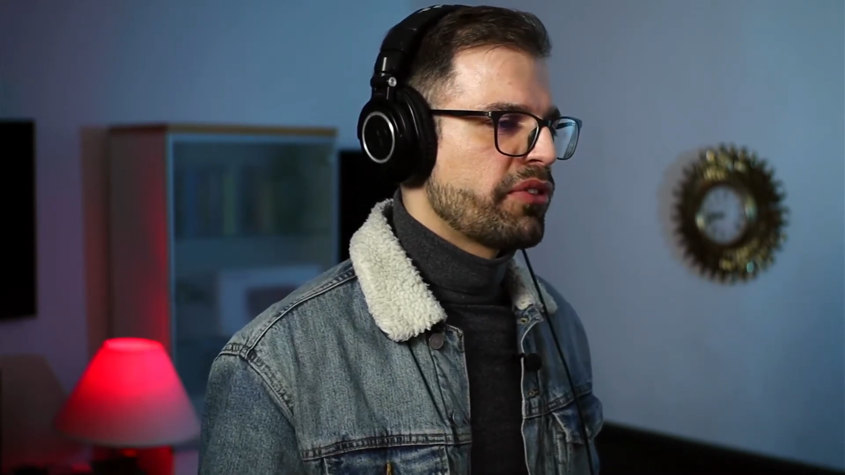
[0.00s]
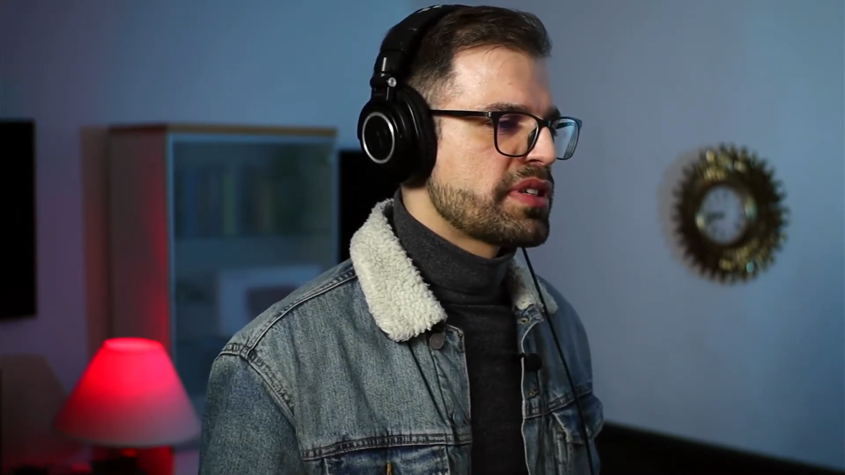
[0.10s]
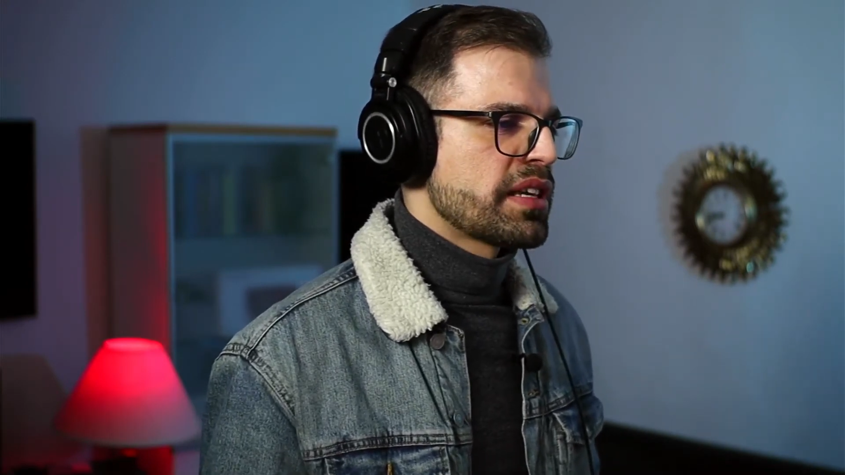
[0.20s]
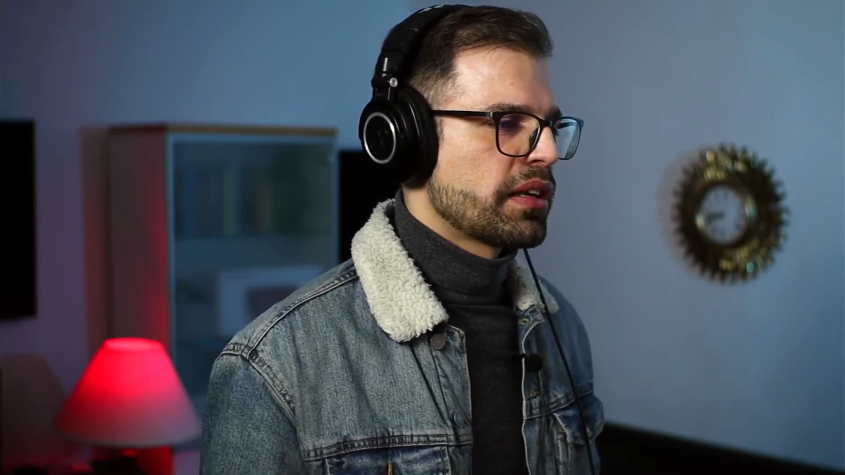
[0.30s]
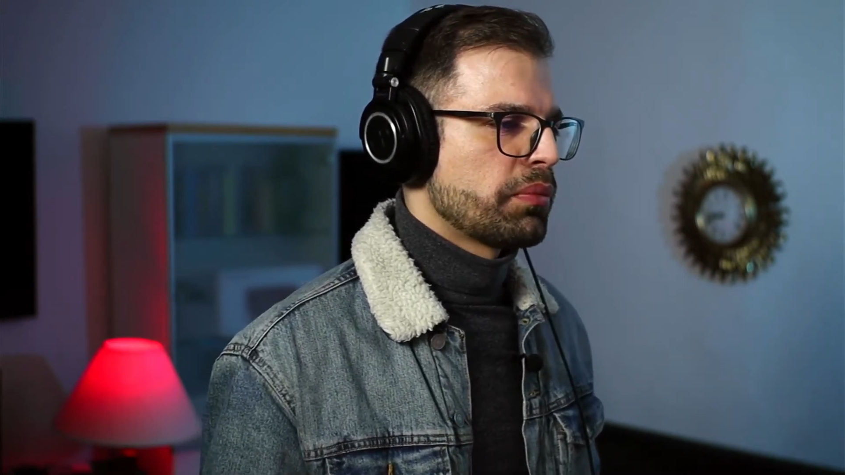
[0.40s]

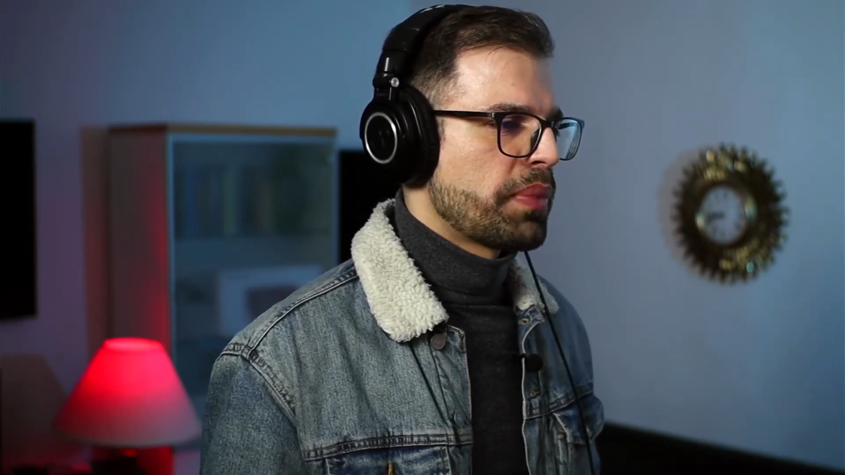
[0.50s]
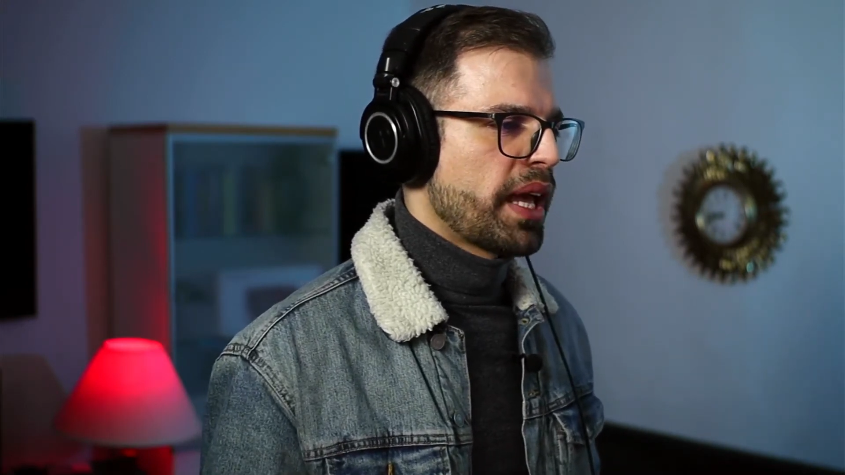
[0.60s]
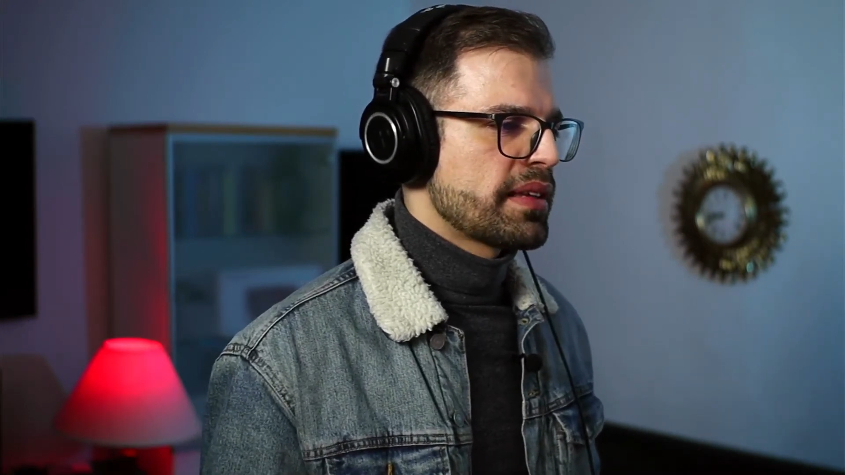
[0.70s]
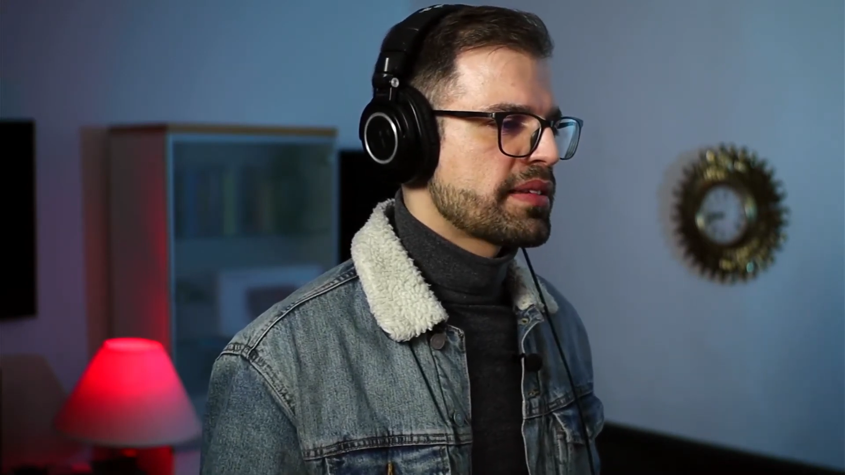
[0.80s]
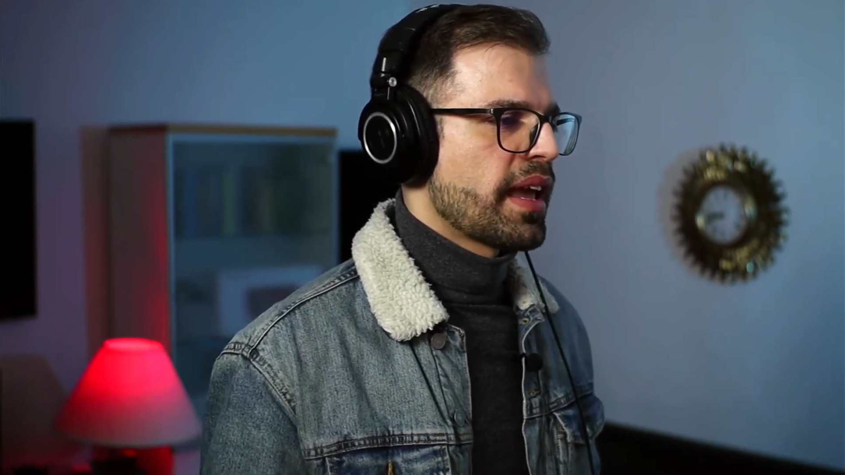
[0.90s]
single
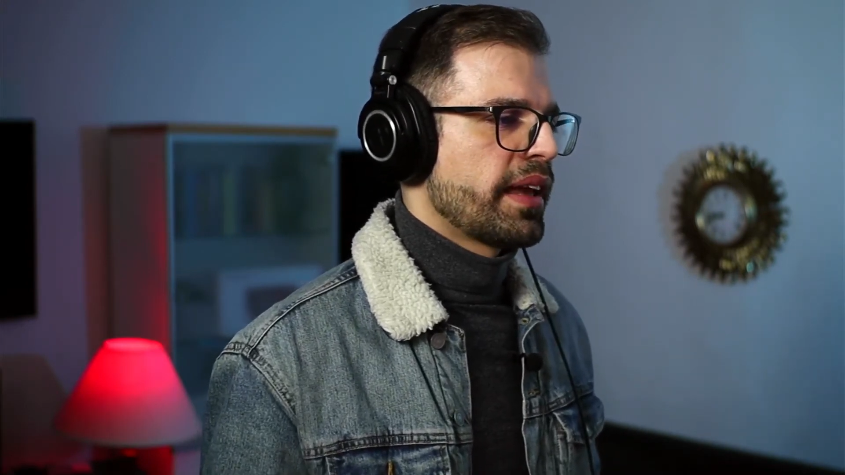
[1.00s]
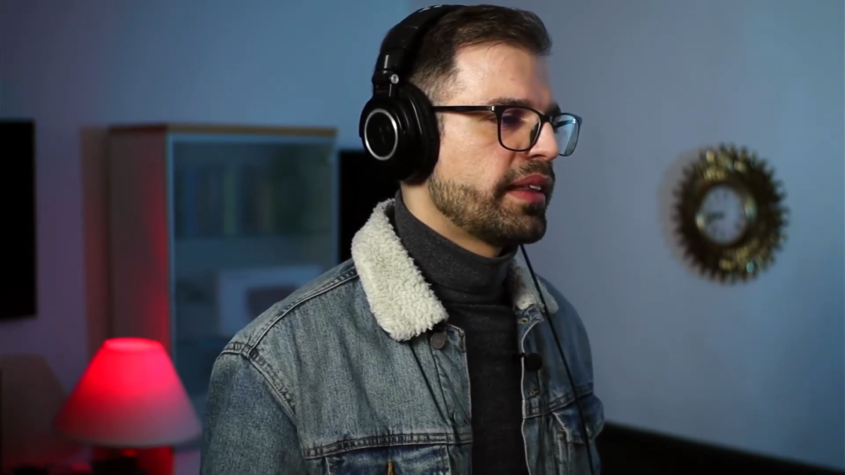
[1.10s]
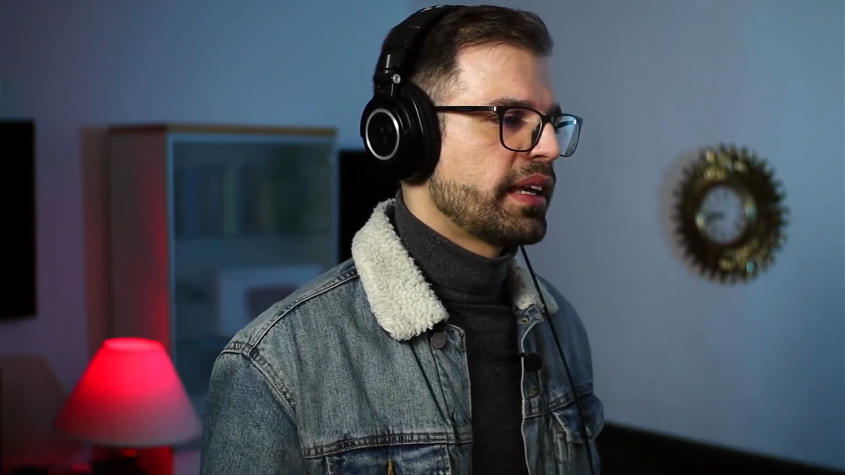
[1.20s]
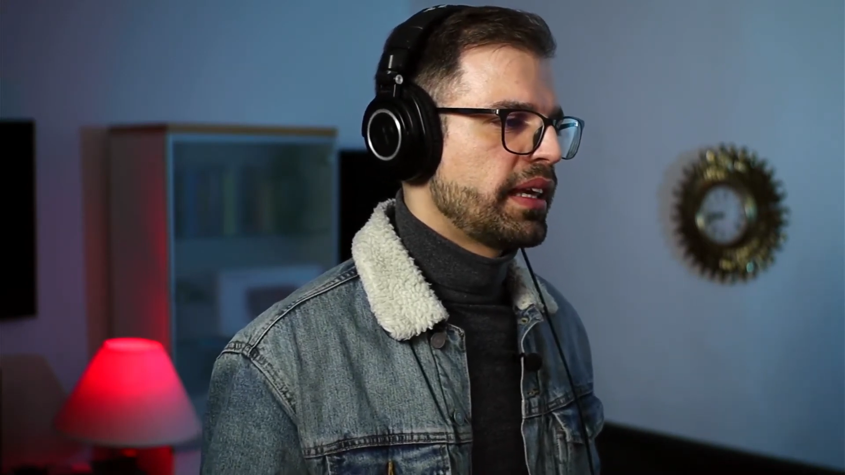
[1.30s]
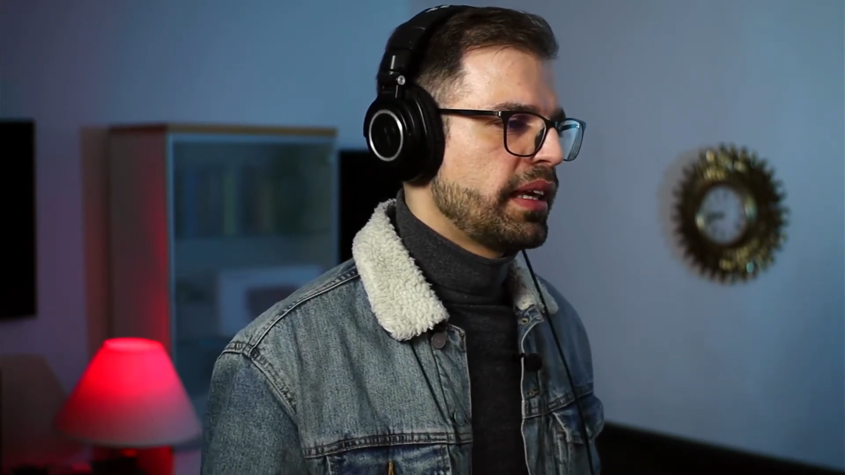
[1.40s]
bass and the
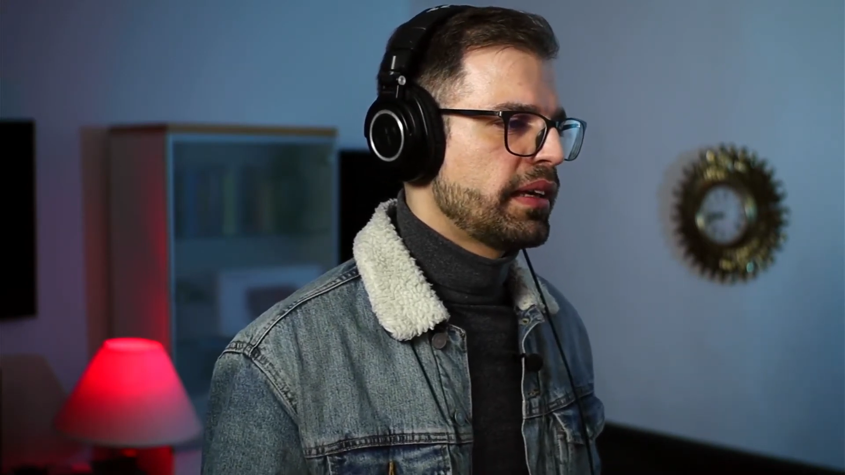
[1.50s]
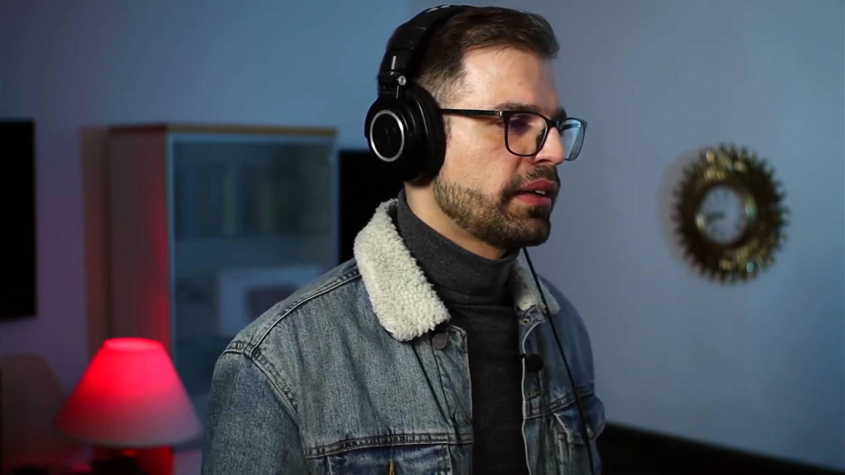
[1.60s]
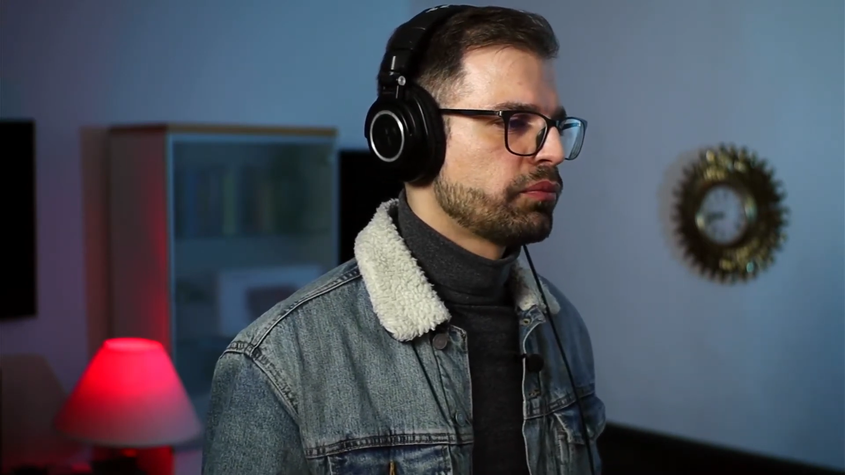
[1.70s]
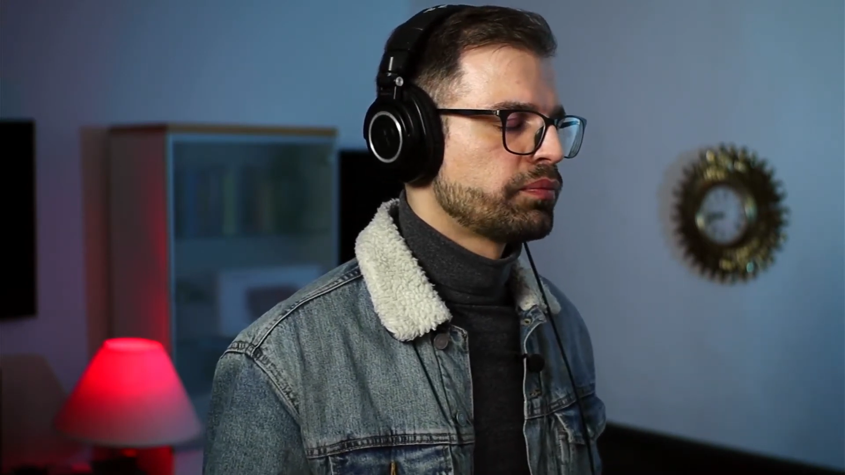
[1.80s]
kick.